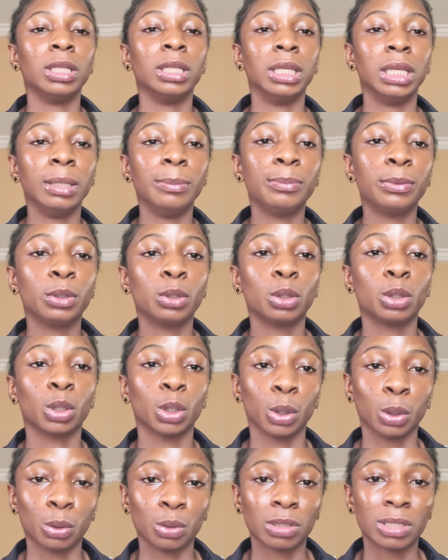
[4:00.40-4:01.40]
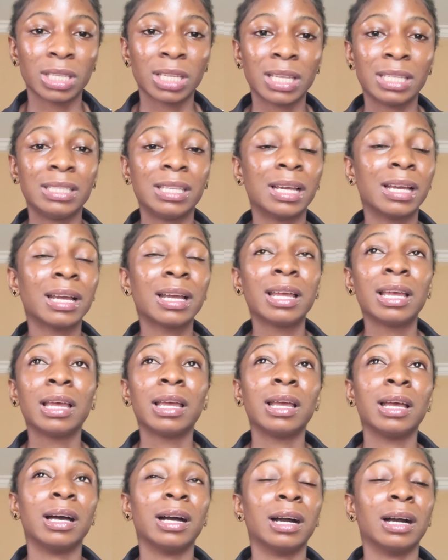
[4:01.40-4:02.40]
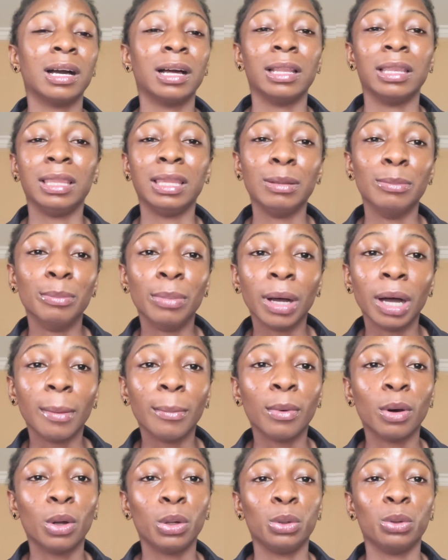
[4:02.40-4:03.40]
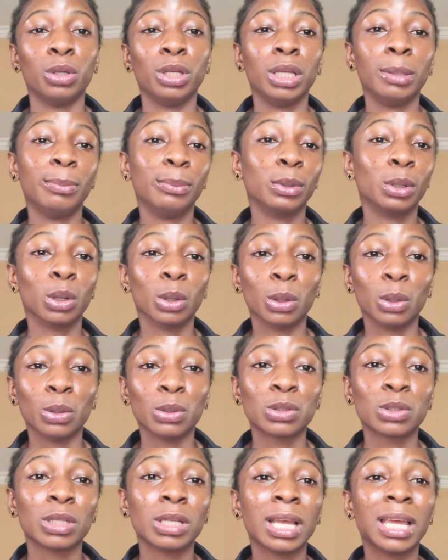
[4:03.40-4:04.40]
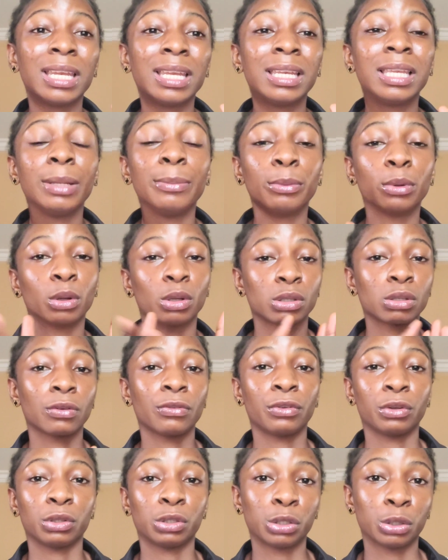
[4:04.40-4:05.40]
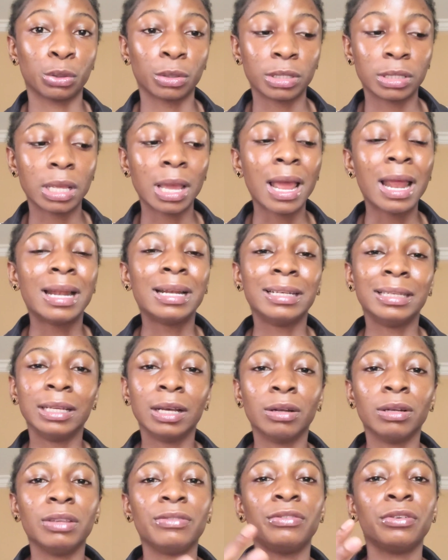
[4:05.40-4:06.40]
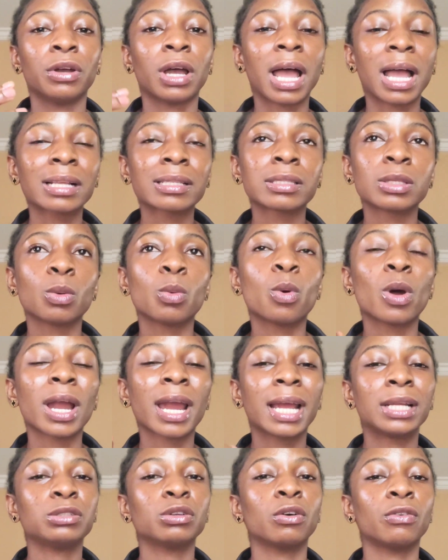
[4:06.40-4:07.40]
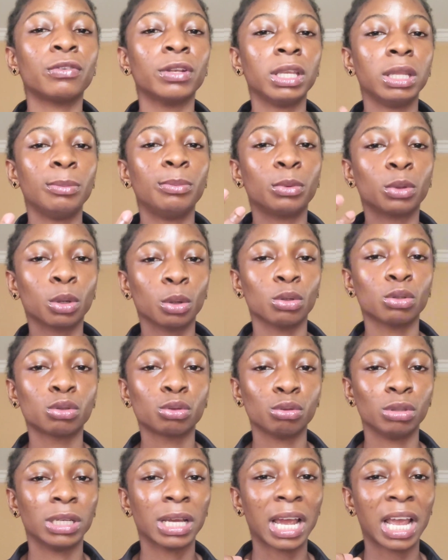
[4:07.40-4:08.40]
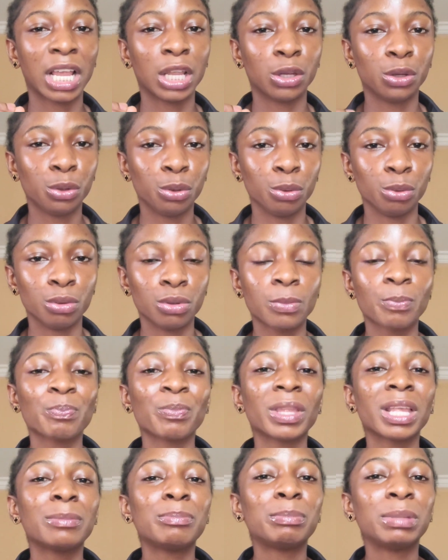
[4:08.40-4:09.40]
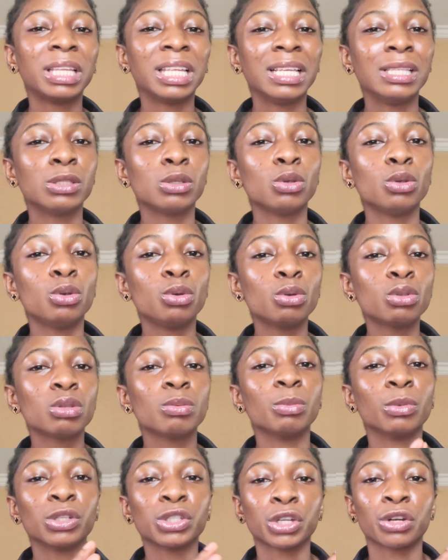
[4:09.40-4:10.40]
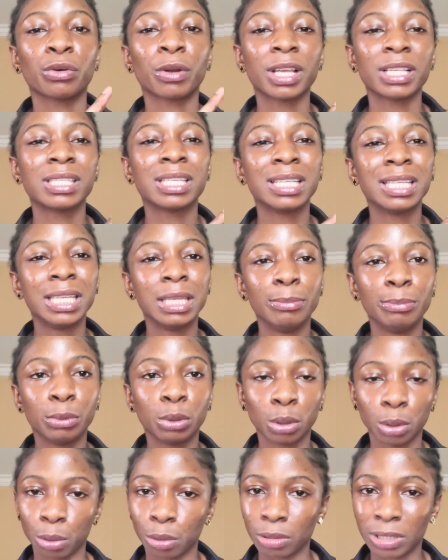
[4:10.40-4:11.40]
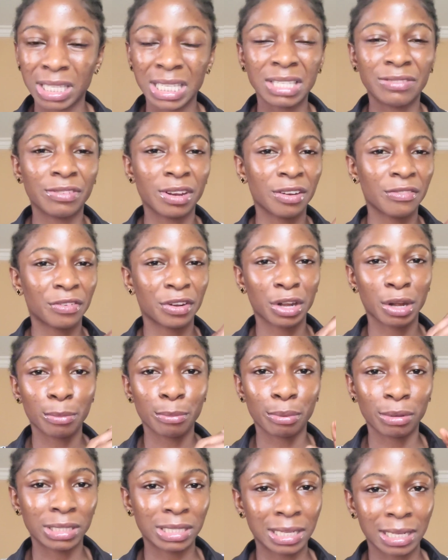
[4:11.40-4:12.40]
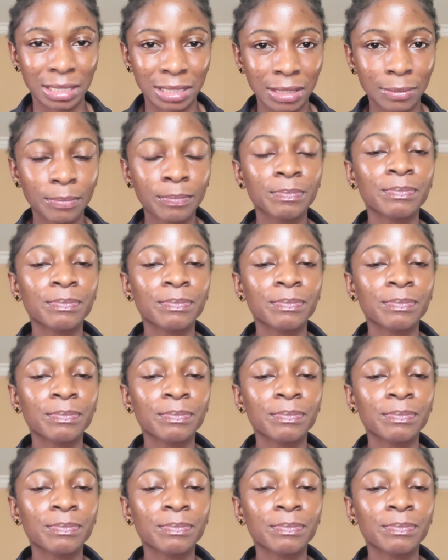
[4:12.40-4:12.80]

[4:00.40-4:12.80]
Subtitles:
lip gloss, either a lip balm or your lip gloss, any lip gloss of your choice. Now, if you're asking what kind of lip gloss should I use, please use moisturizing lip gloss. It's very, very important.